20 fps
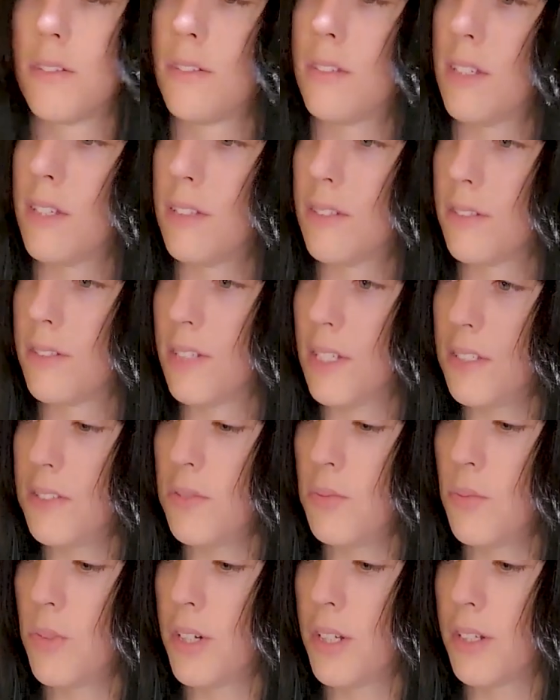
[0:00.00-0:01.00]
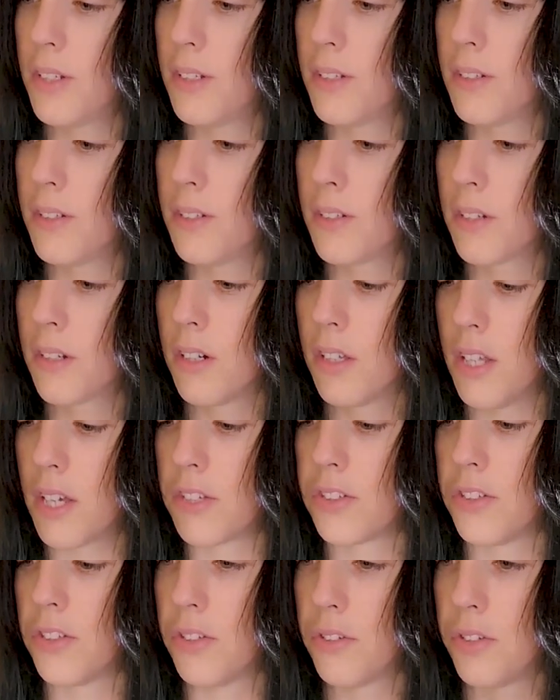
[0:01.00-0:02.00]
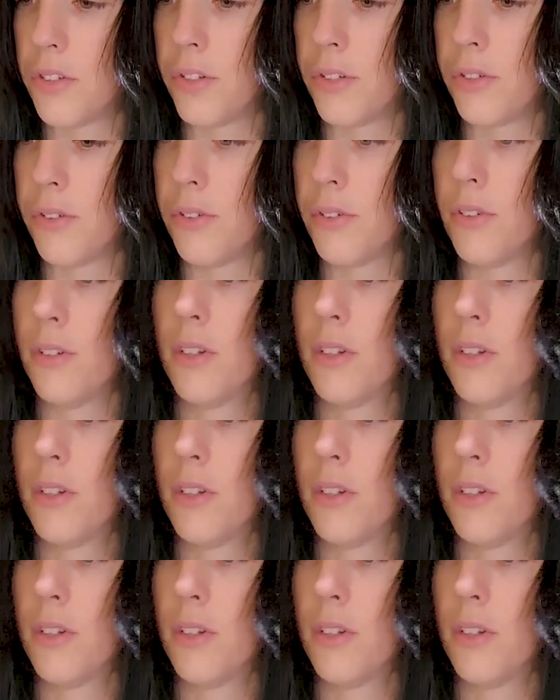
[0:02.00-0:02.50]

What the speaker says: Season 1 Collection 2.